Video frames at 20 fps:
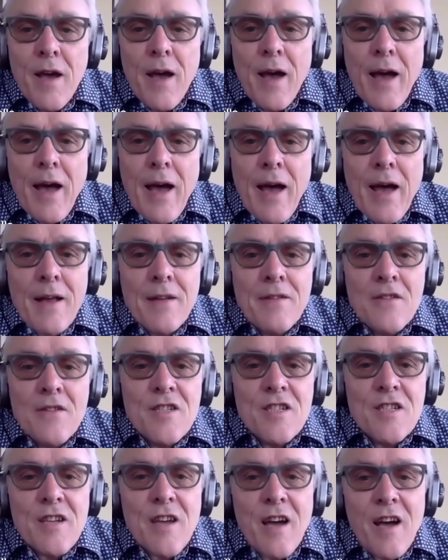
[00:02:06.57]

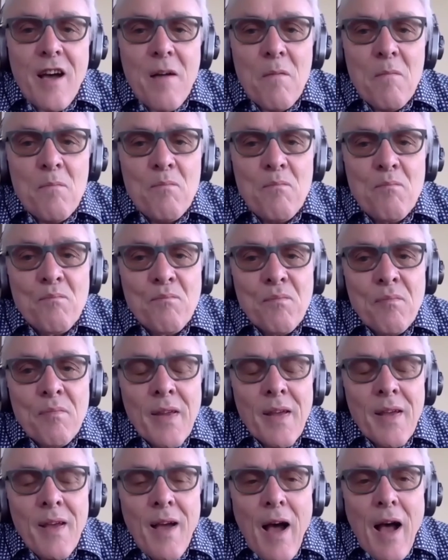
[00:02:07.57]
And
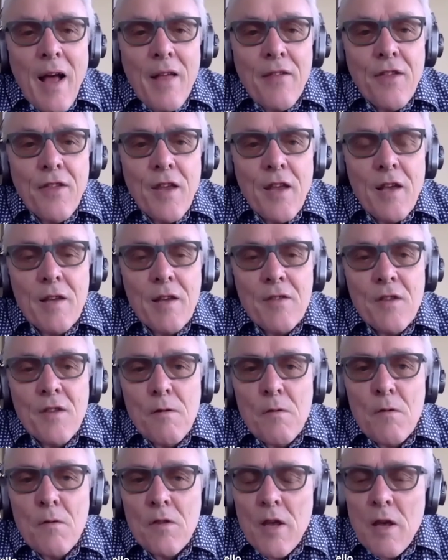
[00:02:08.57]
I think
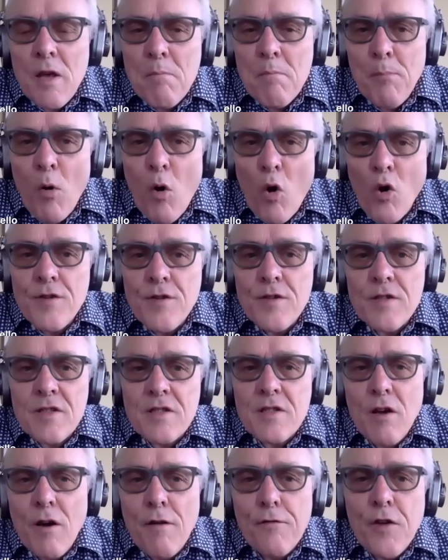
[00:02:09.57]
the
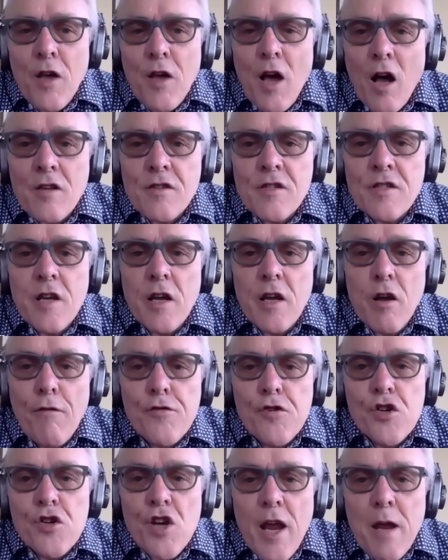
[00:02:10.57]
importance of casting off
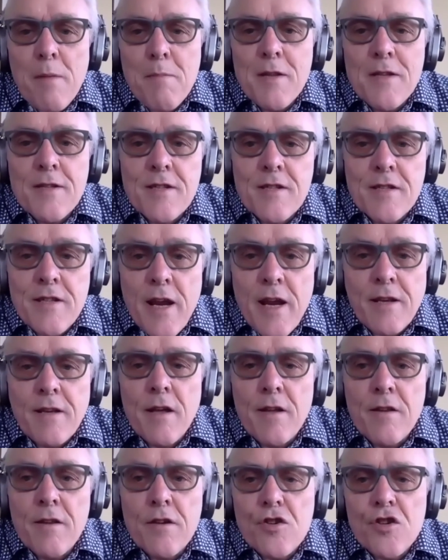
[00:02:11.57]
shame and
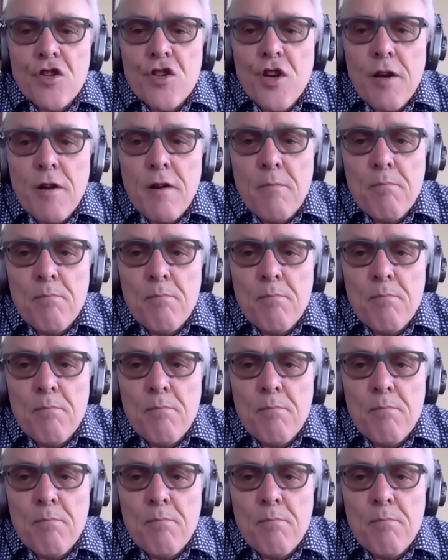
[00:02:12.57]
stigma that she